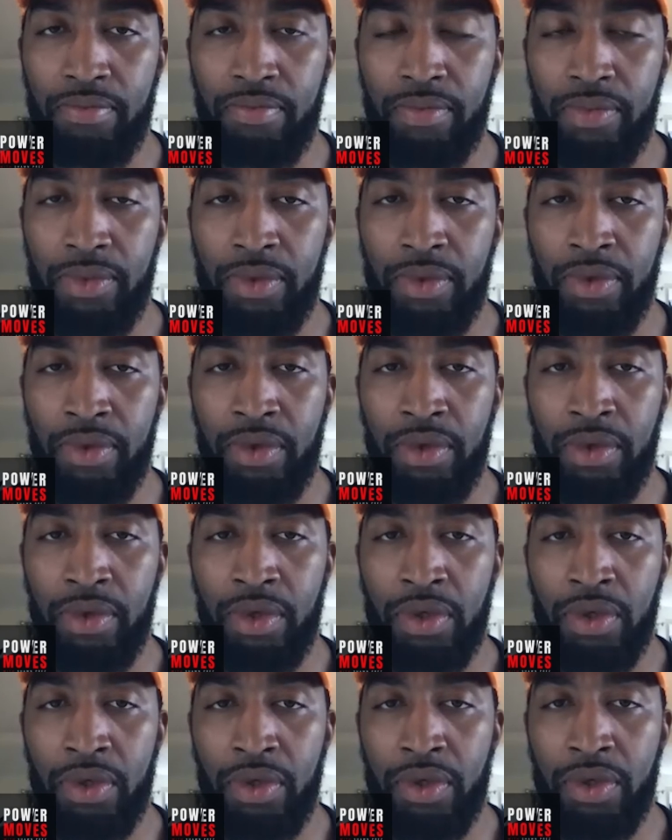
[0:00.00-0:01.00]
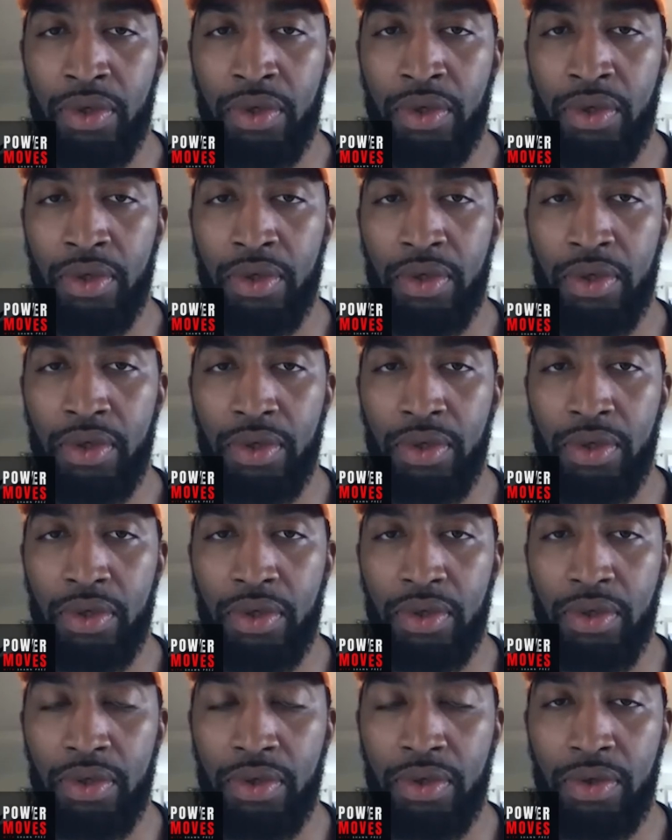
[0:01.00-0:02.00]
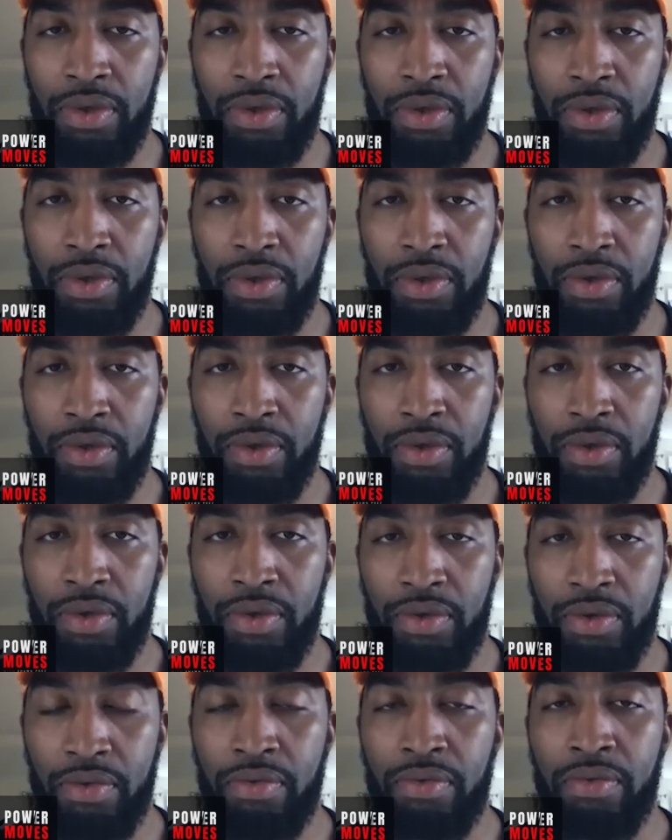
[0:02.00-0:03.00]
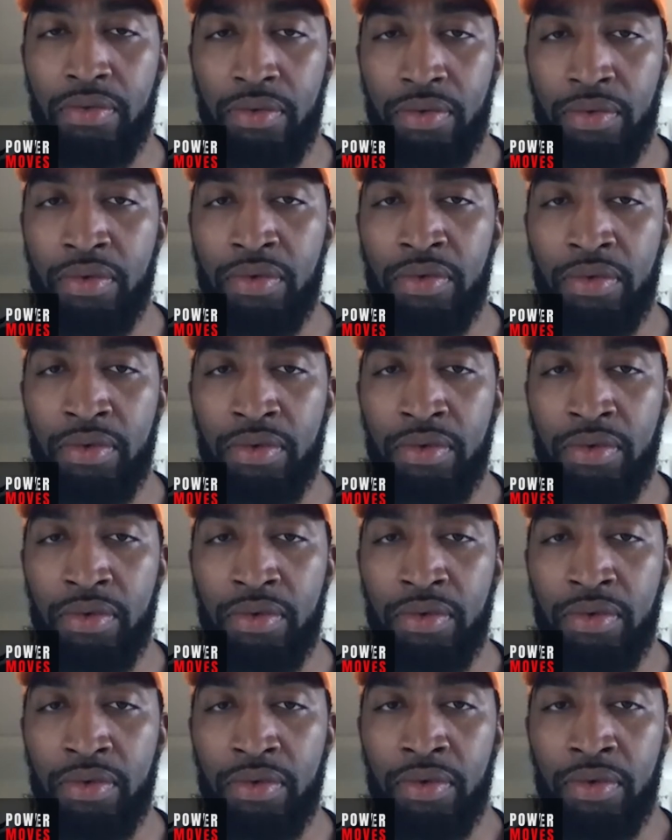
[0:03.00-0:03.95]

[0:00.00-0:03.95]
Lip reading: [no speech]